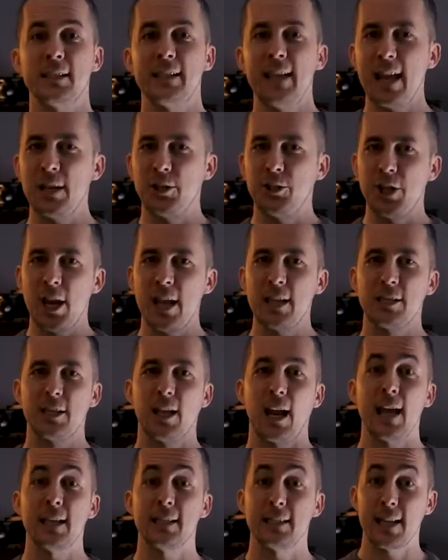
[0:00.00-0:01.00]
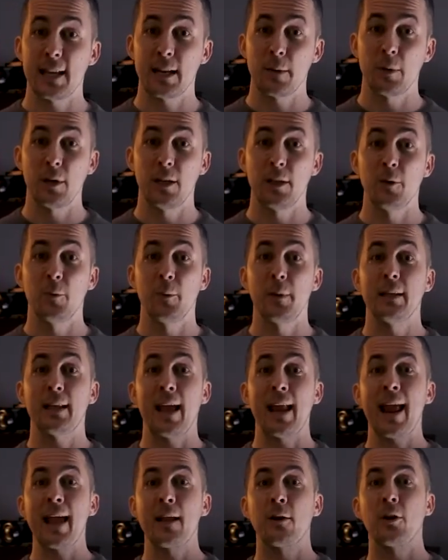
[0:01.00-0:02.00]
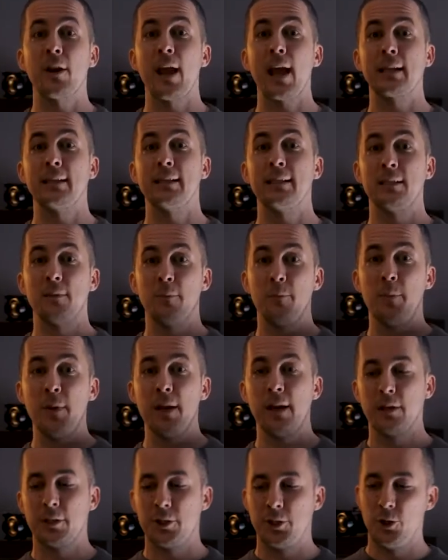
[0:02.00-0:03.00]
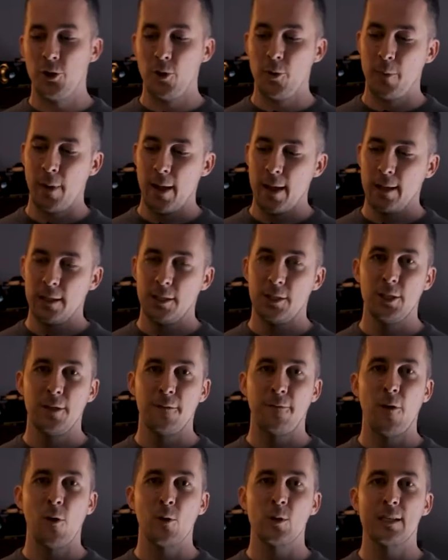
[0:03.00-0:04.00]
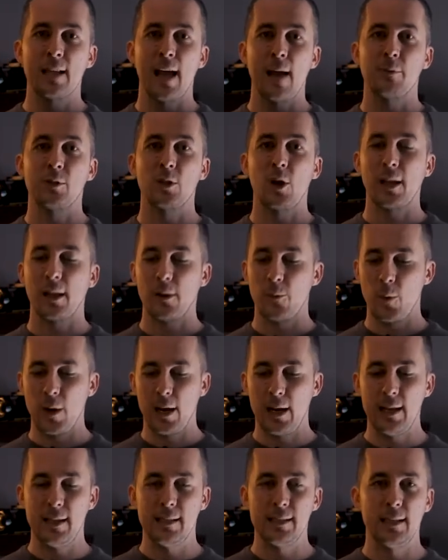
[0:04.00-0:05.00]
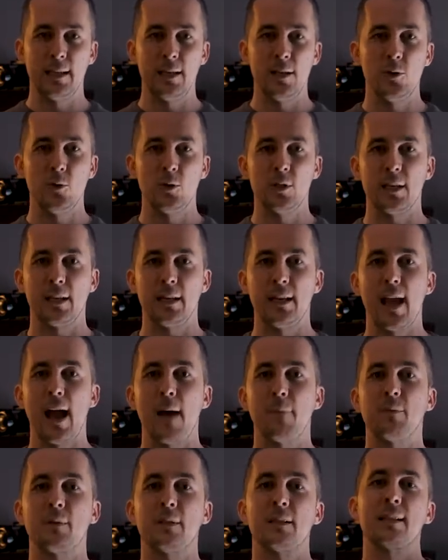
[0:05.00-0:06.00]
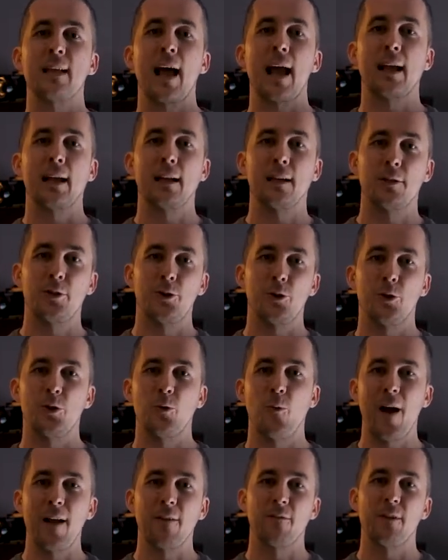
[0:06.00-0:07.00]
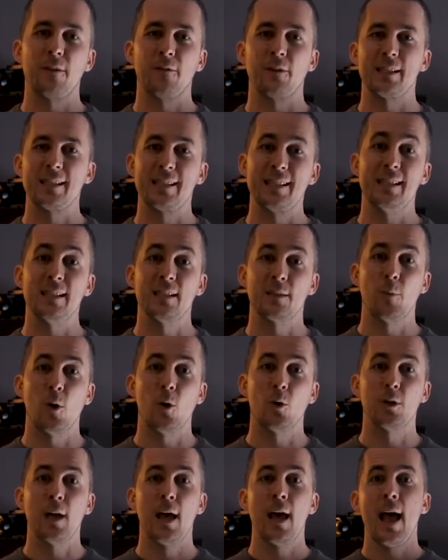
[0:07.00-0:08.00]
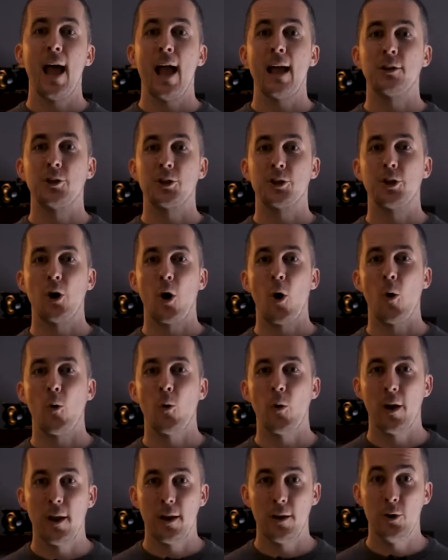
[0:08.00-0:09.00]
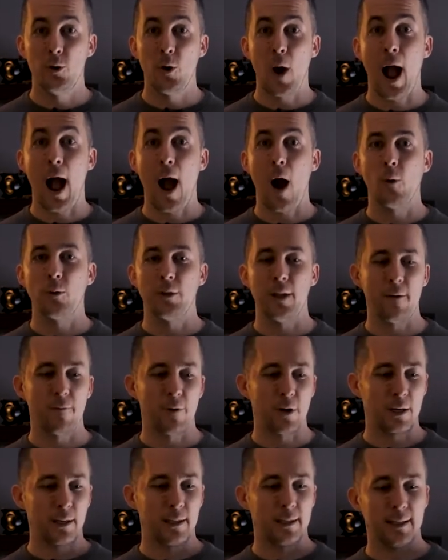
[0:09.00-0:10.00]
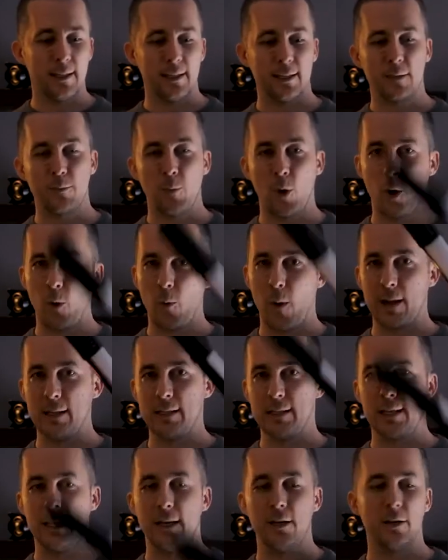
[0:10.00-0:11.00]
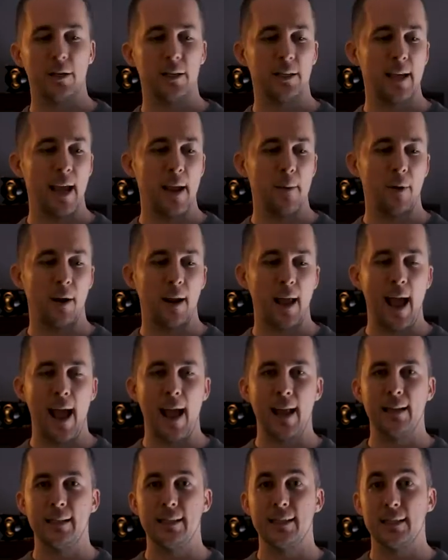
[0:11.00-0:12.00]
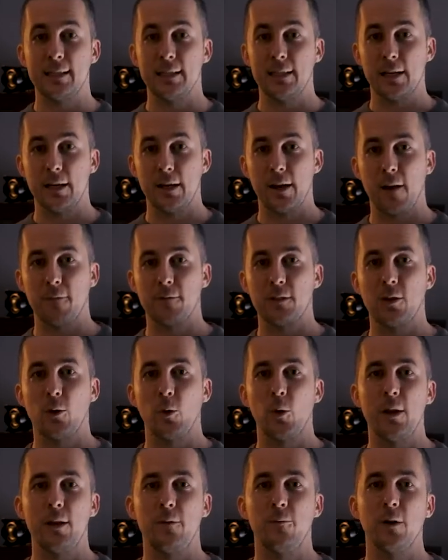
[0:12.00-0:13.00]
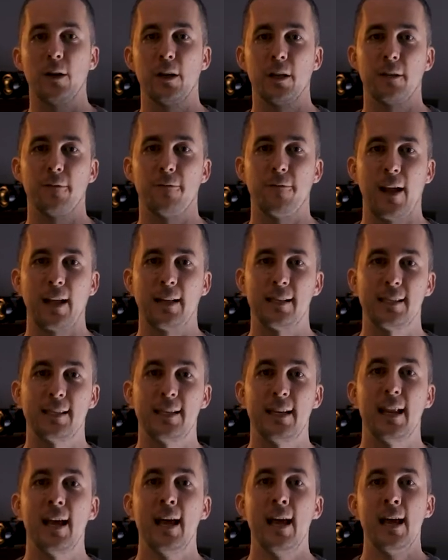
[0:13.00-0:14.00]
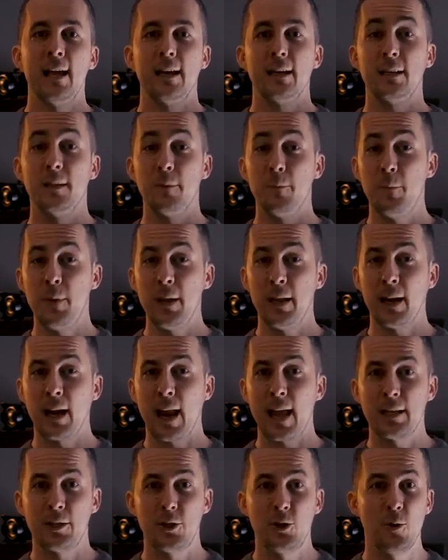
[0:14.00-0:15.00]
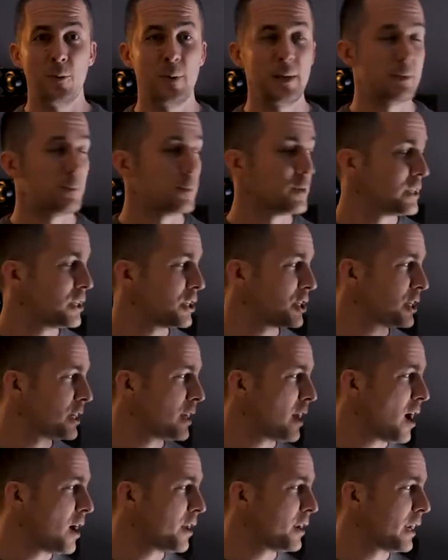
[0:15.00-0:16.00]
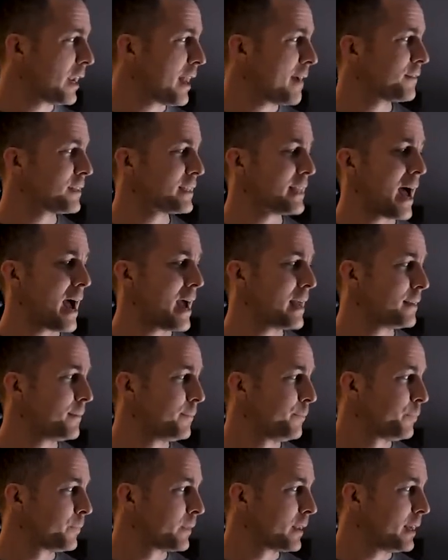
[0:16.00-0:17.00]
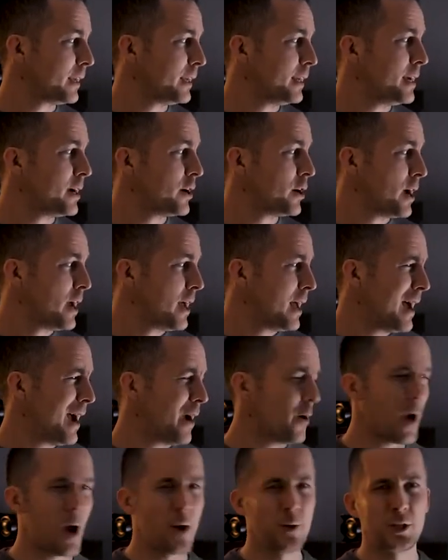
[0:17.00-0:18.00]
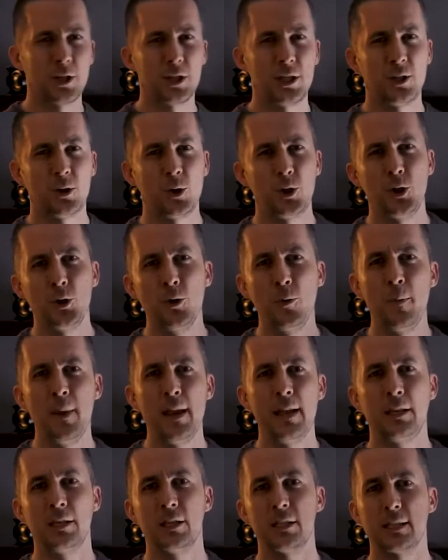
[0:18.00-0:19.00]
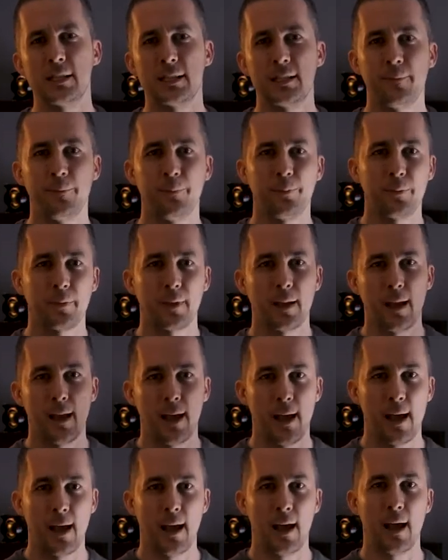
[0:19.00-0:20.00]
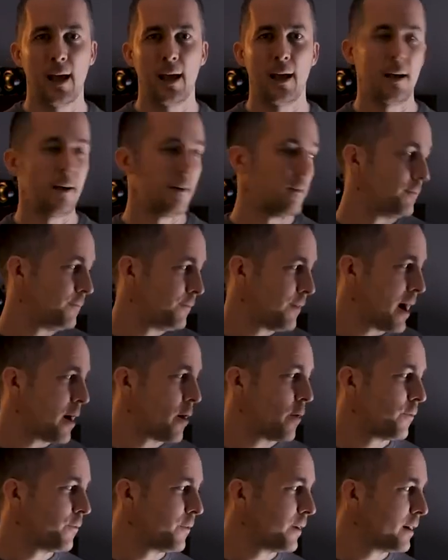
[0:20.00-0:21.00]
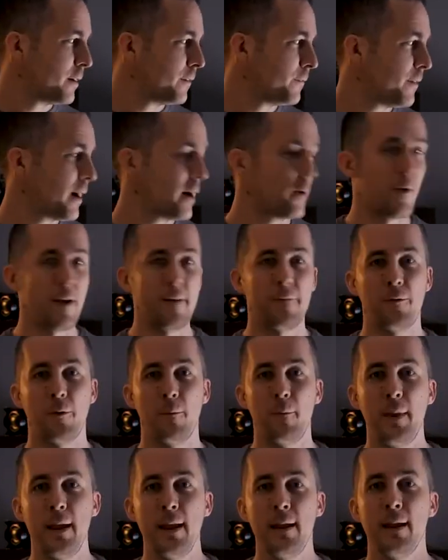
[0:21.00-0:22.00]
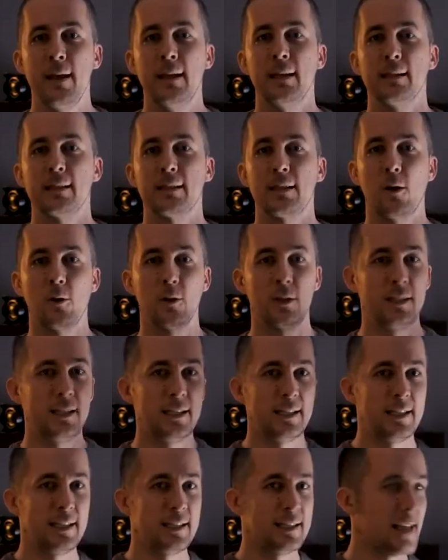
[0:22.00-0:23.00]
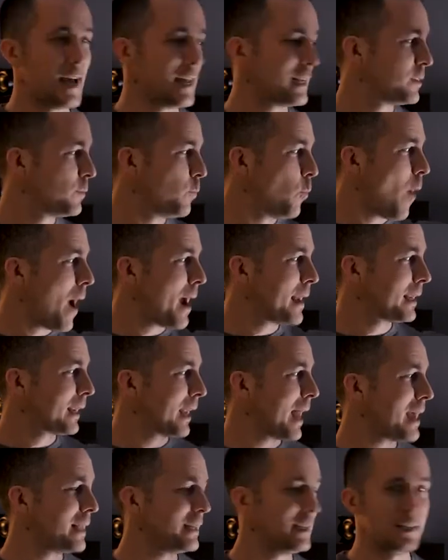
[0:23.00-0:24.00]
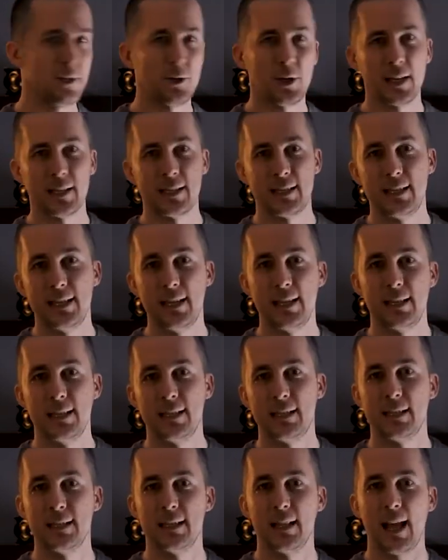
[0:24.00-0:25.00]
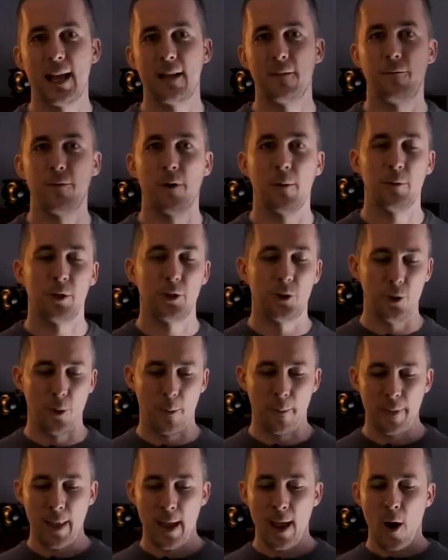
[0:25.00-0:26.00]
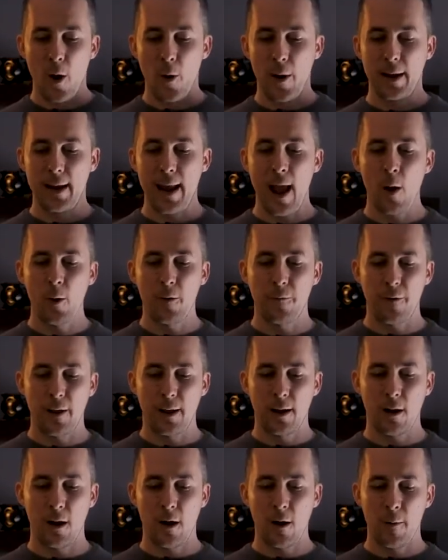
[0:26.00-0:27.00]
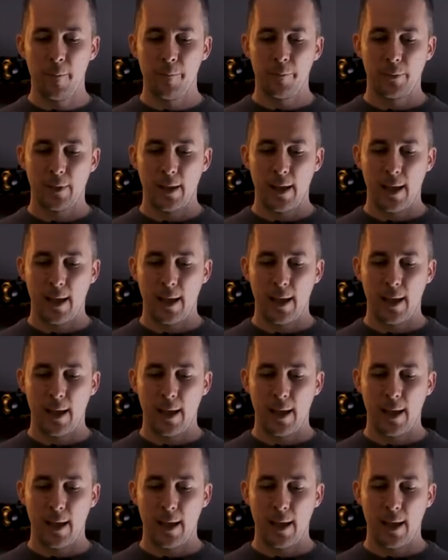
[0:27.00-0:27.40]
see, I changed the light setup a little bit and I connected the bigger tube to the phone's app, so I can really easily, using the app, cycle through 12 different scenes mode and show you how they work. The smaller one is here on the table and it's turned off, so it will not affect the scene. The bigger light tube is positioned on the left side here, around 2 meters far away from me. So this is that white light that you can see. This is light from the tube. All right, now if I go